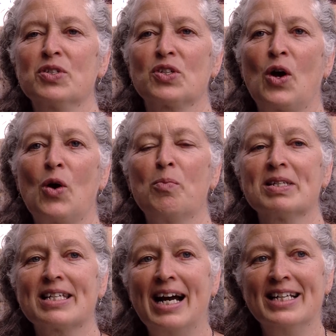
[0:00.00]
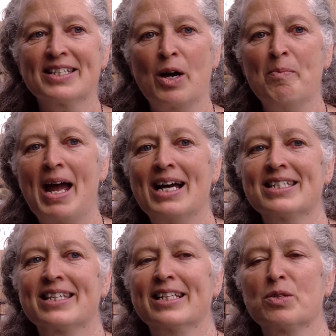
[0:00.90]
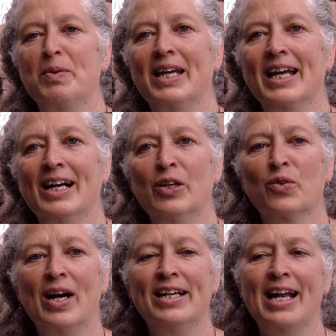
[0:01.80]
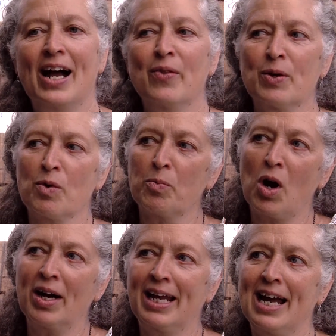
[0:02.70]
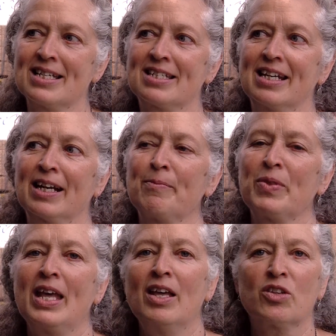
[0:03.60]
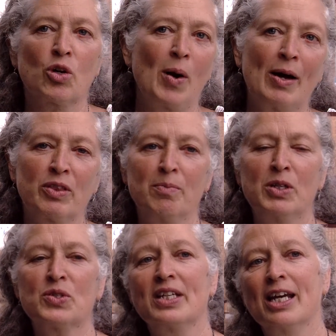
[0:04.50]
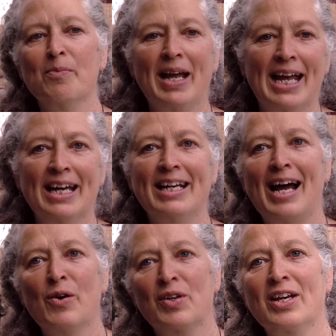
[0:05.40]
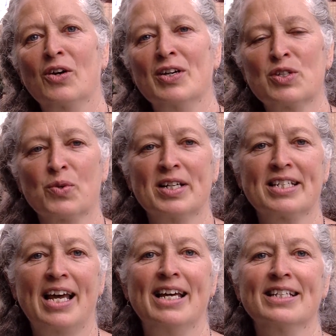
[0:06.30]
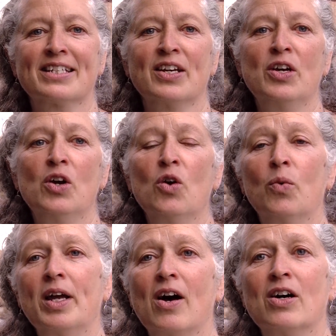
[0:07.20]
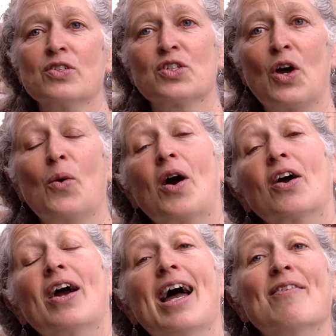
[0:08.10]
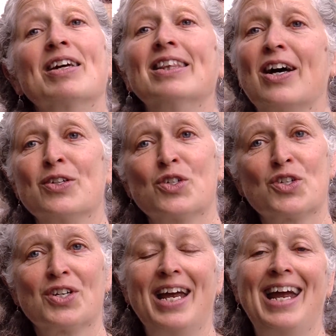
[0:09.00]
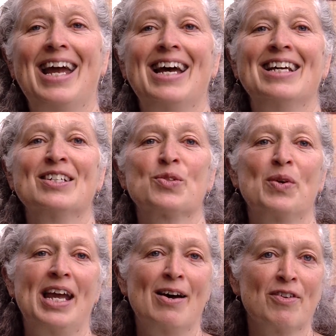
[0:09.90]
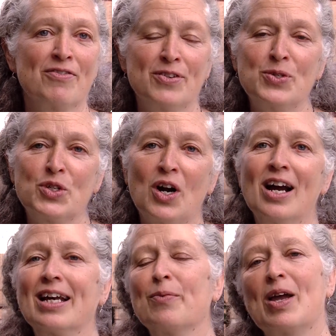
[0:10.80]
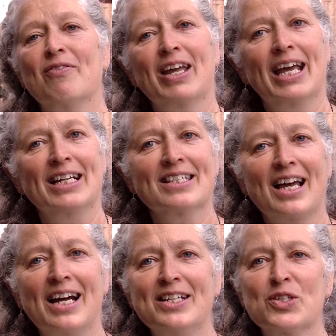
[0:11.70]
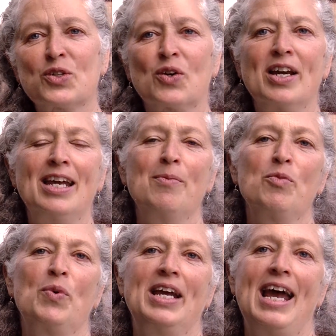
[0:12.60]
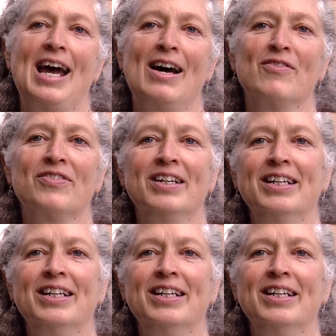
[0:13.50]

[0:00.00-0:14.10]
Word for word: So besides a mass that's being held right now that we're broadcasting throughout the museum and out here into a tent, we also are having lunch and we have a food truck, we have Gannon's ice cream, we have